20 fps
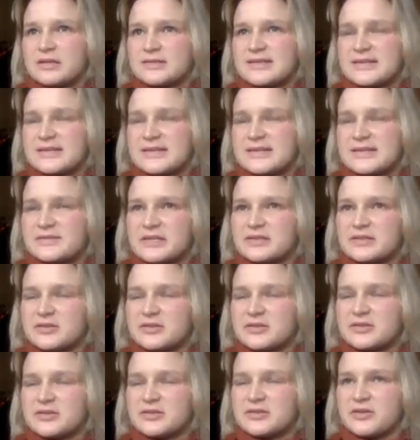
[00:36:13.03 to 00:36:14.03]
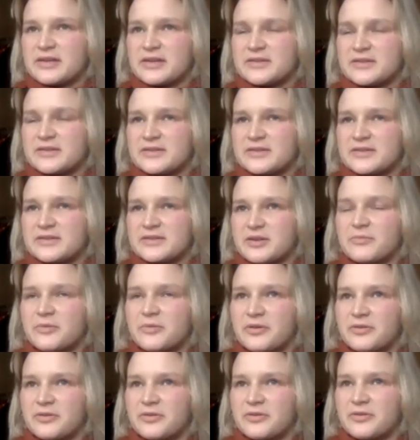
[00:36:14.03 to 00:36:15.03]
seems to mean two things.
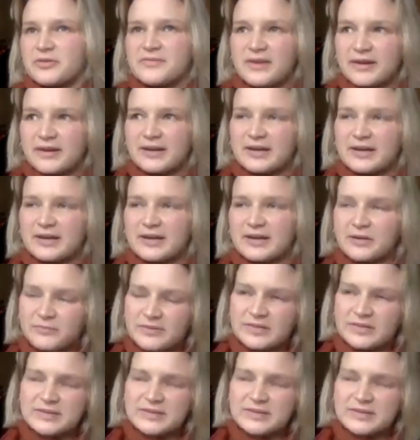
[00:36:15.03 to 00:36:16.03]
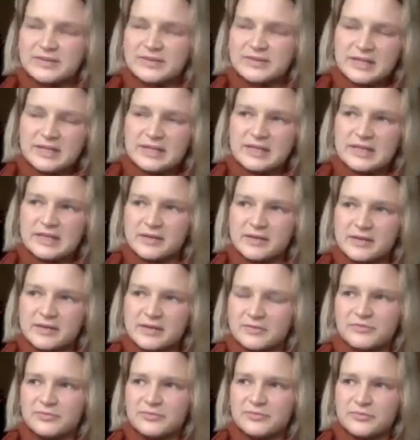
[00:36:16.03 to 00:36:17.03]
One, the very obvious meaning
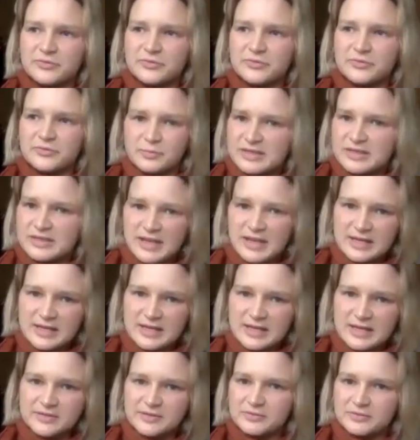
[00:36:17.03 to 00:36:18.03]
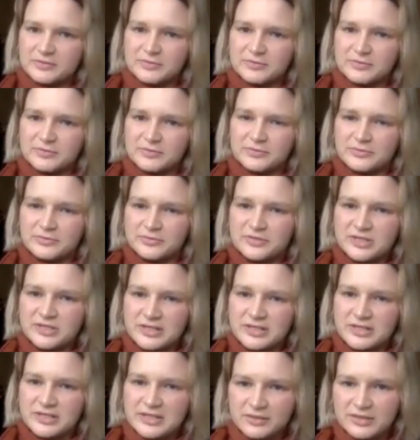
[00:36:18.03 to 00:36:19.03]
of your bloodline, your
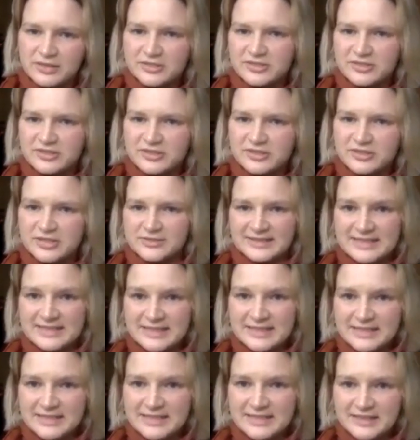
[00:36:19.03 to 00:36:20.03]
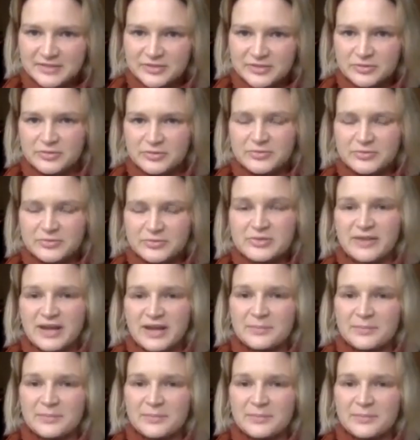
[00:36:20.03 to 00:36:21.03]
genealogy, your lineage, who are your
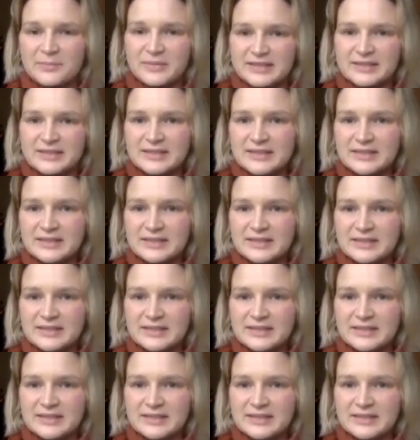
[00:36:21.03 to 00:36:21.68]
family,